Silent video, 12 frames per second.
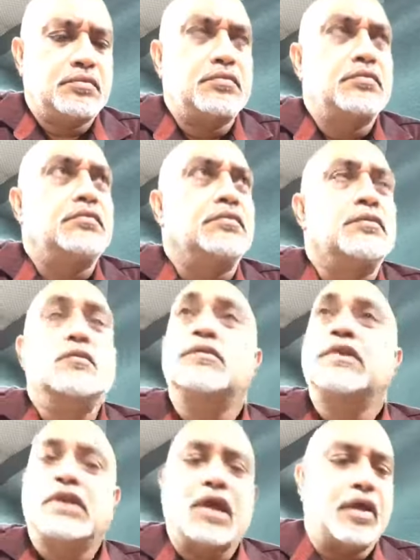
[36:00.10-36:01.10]
Mm-hmm.
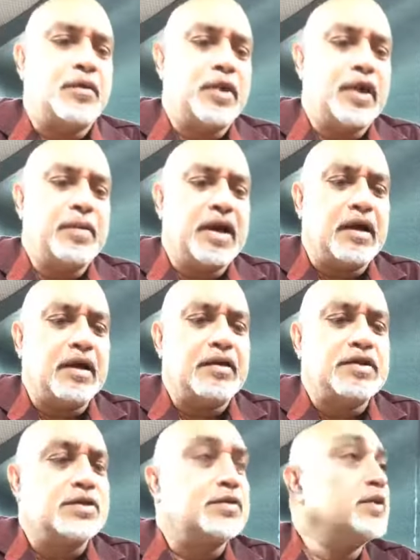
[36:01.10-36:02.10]
And we are back.
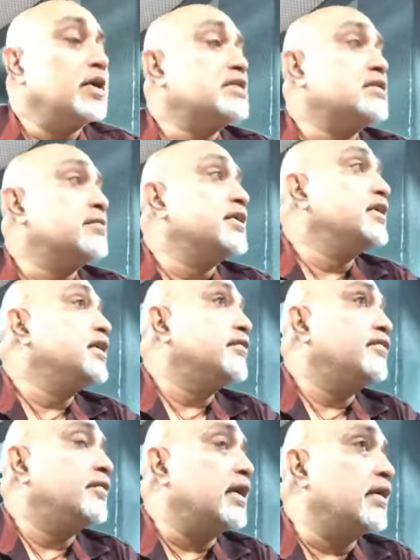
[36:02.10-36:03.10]
So you had something there
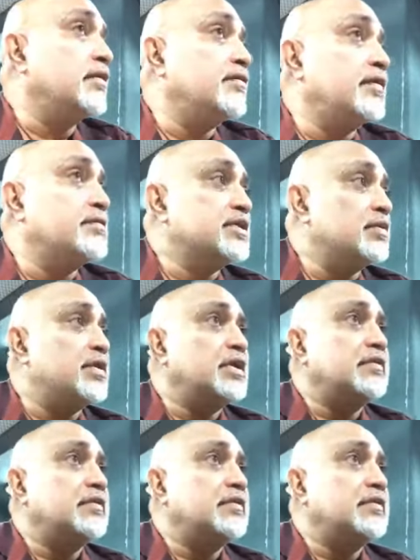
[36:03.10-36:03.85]
from someone?